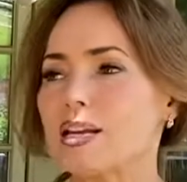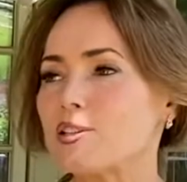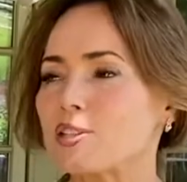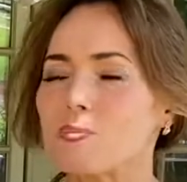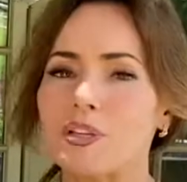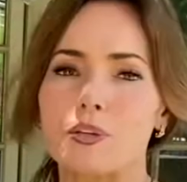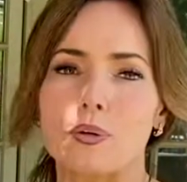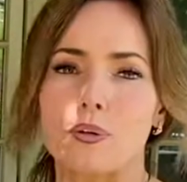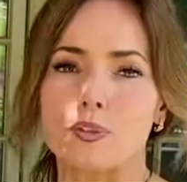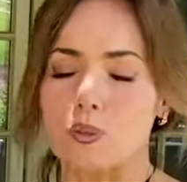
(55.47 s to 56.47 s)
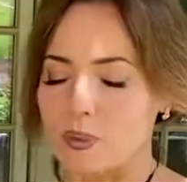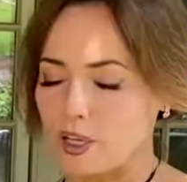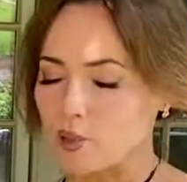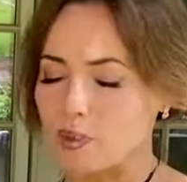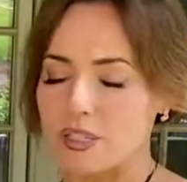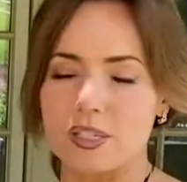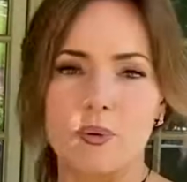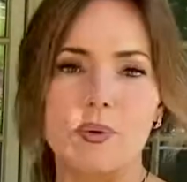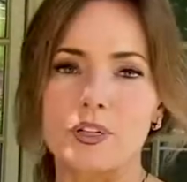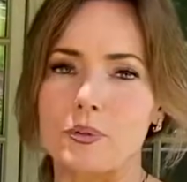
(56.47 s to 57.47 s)
something to hold an arrangement,
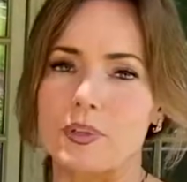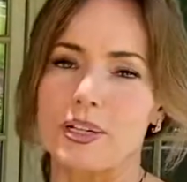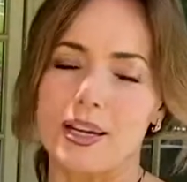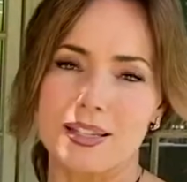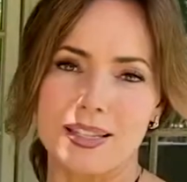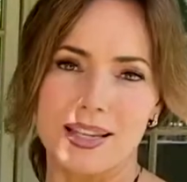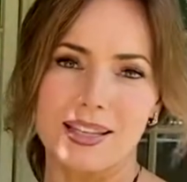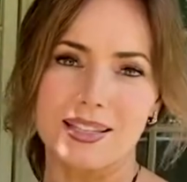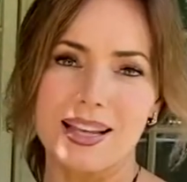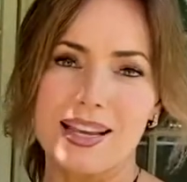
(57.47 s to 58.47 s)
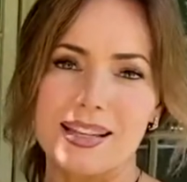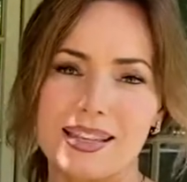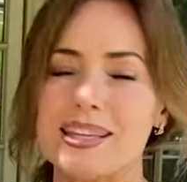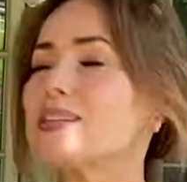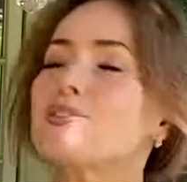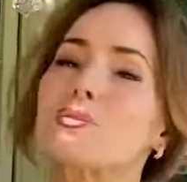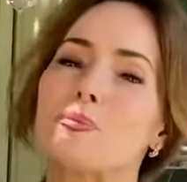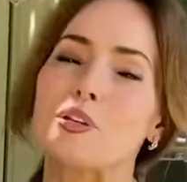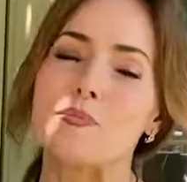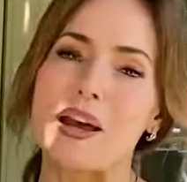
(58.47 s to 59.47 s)
somewhere to organize things these
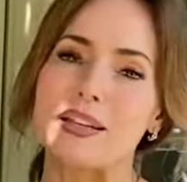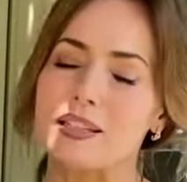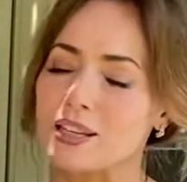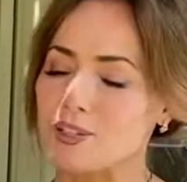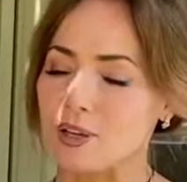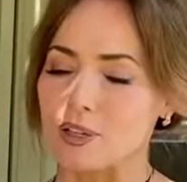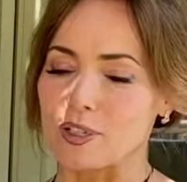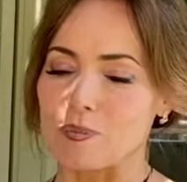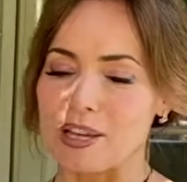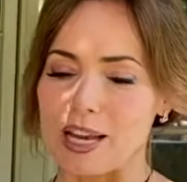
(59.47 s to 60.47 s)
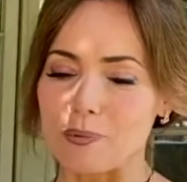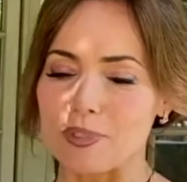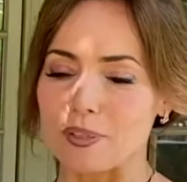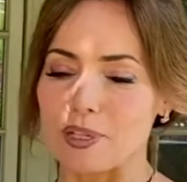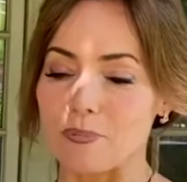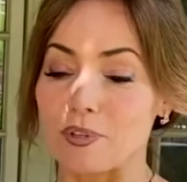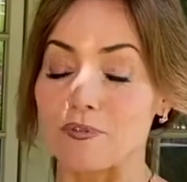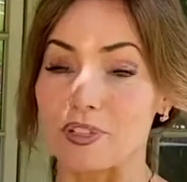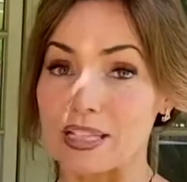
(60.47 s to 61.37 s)
three baskets are gonna be absolutely perfect.